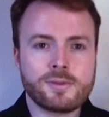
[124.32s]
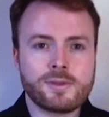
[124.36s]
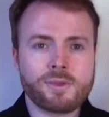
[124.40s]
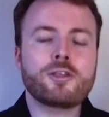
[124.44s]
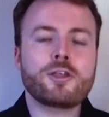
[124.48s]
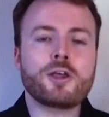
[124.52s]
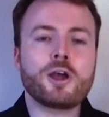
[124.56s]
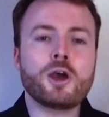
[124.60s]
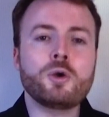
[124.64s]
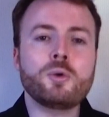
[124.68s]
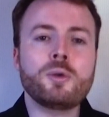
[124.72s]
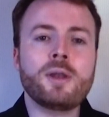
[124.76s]

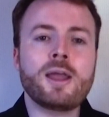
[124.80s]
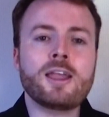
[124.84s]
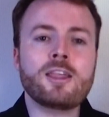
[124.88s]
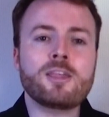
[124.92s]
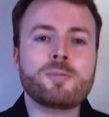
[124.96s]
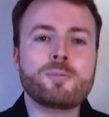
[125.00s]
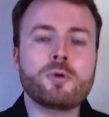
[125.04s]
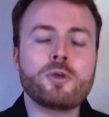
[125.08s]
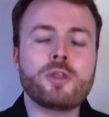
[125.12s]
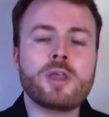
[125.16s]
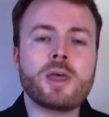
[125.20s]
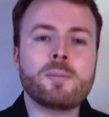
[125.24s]
So let's
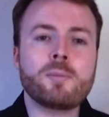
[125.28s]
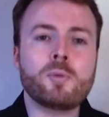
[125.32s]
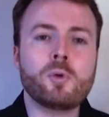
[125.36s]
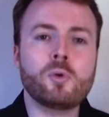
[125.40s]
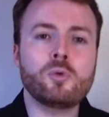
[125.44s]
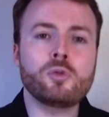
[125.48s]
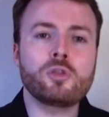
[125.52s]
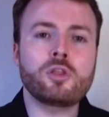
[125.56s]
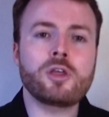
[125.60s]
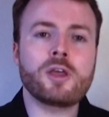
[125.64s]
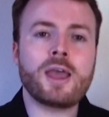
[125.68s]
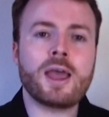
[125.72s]
put them
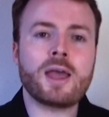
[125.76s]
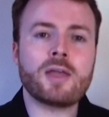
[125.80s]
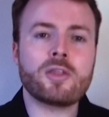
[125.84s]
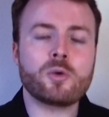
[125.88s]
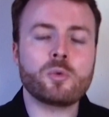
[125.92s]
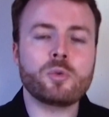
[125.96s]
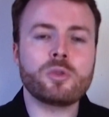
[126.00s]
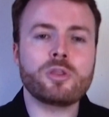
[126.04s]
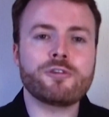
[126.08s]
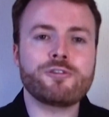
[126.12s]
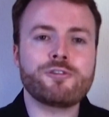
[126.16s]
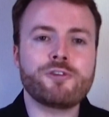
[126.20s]
all together
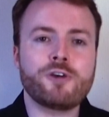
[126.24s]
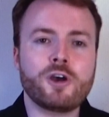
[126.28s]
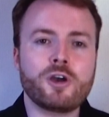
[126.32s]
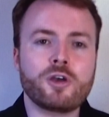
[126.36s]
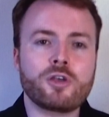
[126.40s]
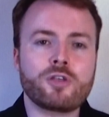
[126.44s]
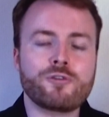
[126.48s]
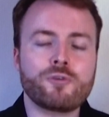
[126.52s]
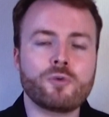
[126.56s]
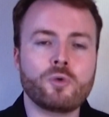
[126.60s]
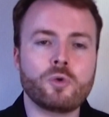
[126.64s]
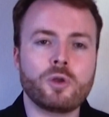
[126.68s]
with the
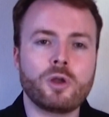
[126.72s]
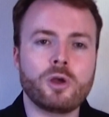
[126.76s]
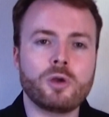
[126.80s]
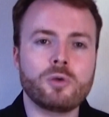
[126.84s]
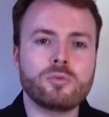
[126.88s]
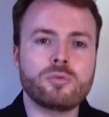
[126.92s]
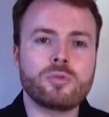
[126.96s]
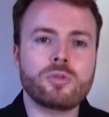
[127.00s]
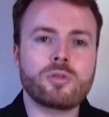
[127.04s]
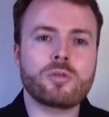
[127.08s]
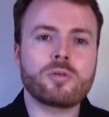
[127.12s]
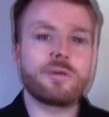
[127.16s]
first 4
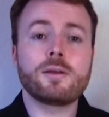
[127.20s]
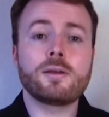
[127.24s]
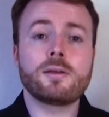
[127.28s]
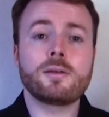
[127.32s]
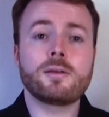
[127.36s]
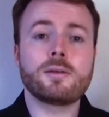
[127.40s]
notes.